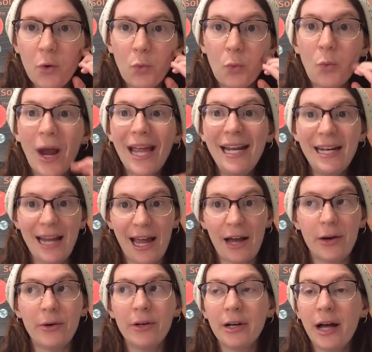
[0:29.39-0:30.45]
Right
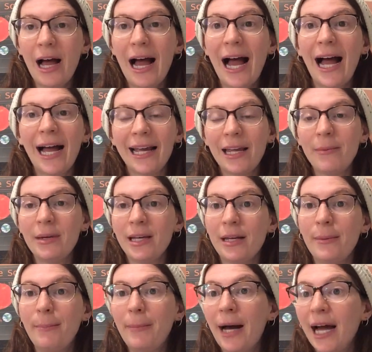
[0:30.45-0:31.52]
now, I am
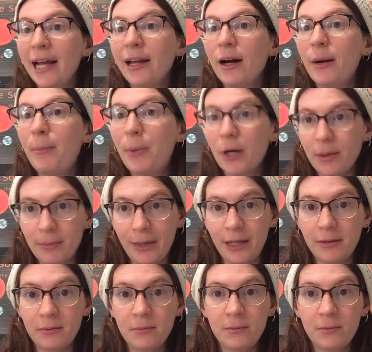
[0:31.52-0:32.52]
in my apartment.